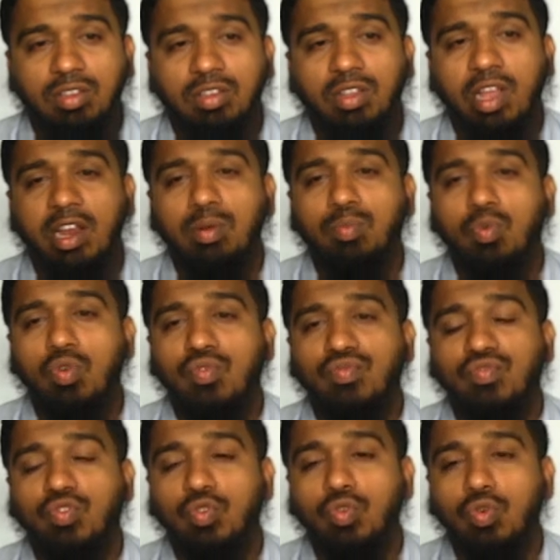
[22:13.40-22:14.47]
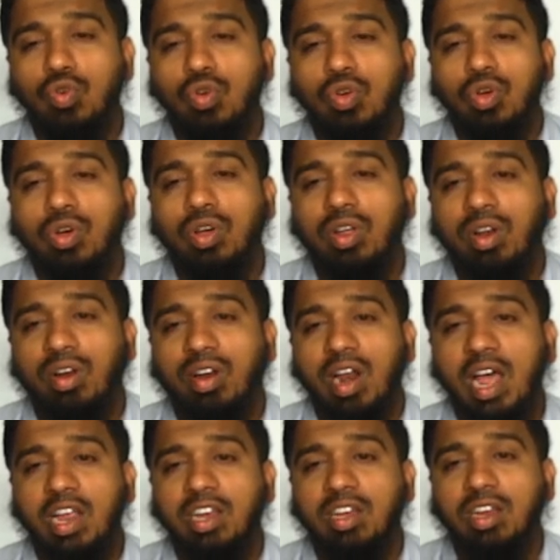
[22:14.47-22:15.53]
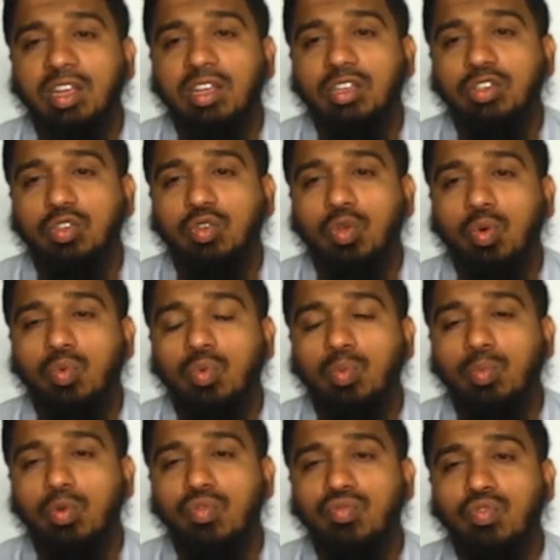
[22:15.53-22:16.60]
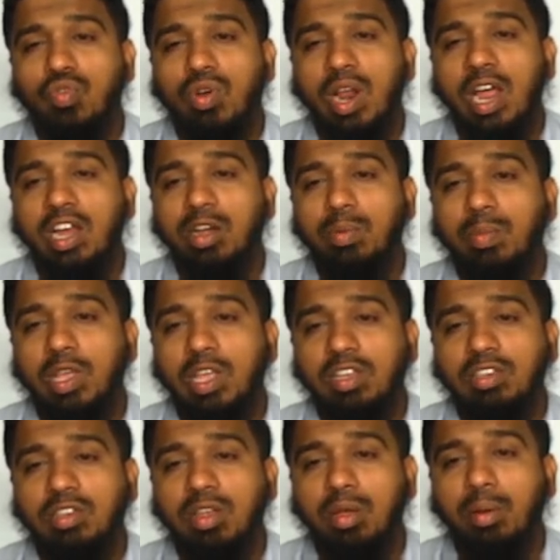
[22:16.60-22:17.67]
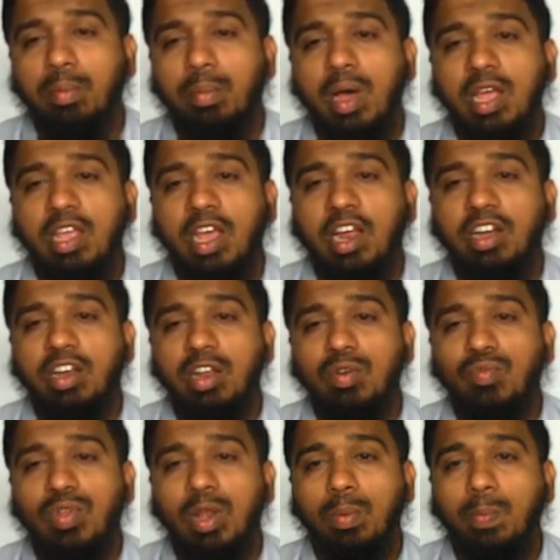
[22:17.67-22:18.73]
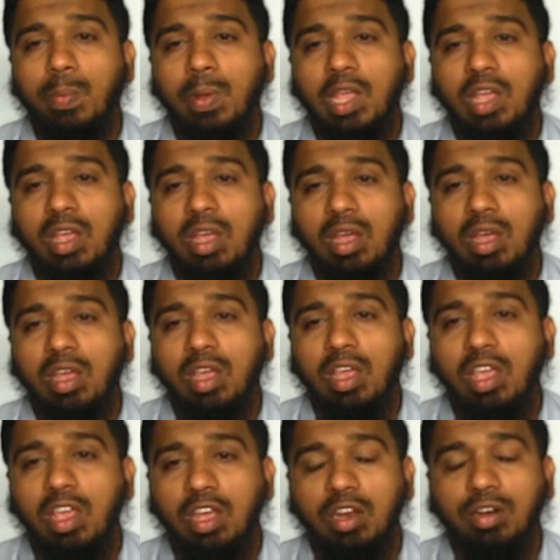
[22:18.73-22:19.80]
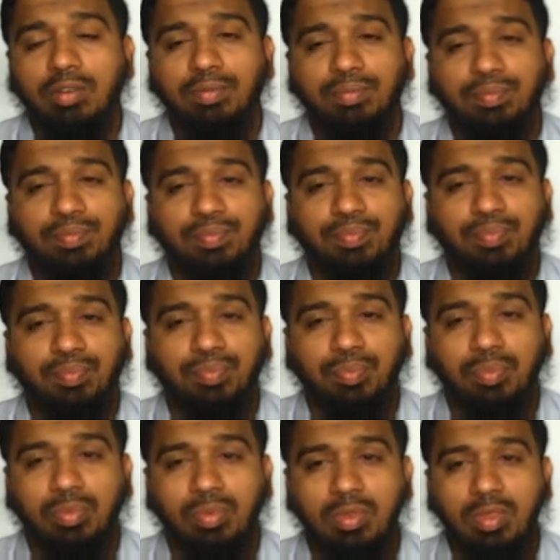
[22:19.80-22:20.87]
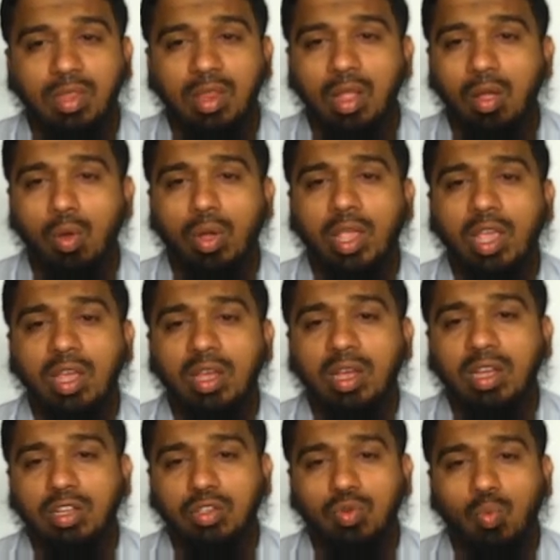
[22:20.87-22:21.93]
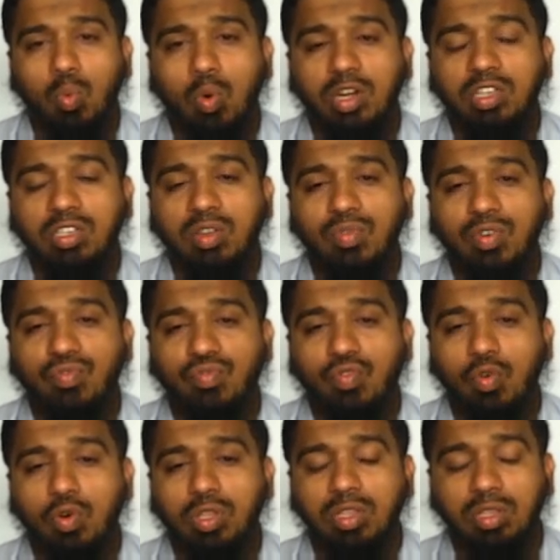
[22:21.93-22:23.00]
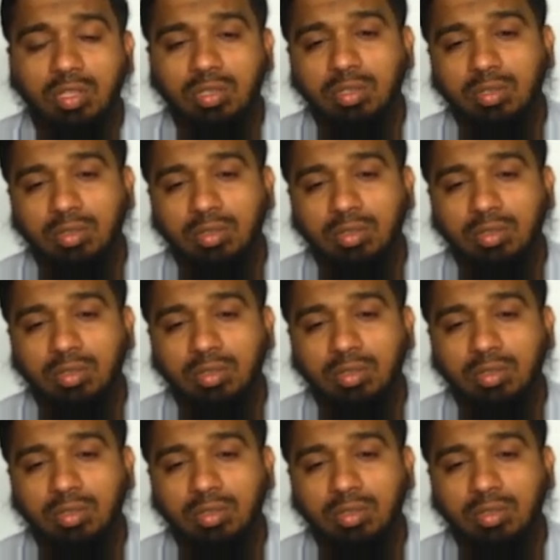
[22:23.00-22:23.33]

then move to right. So move to right means my header will be here. Okay. So what is our fourth?